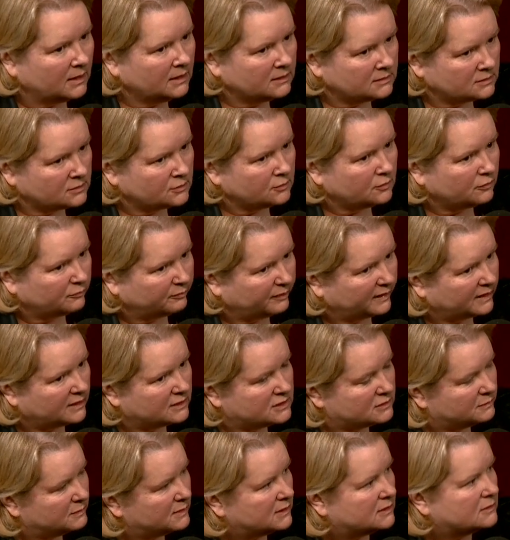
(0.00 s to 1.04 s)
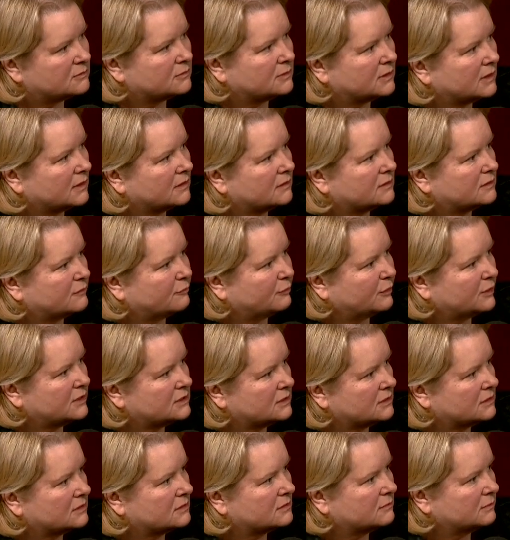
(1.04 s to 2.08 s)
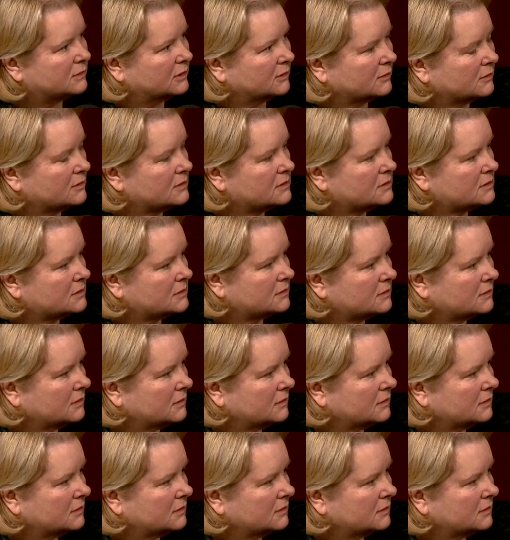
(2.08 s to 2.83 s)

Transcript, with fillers: it sort of plunged me into another depression, to be honest.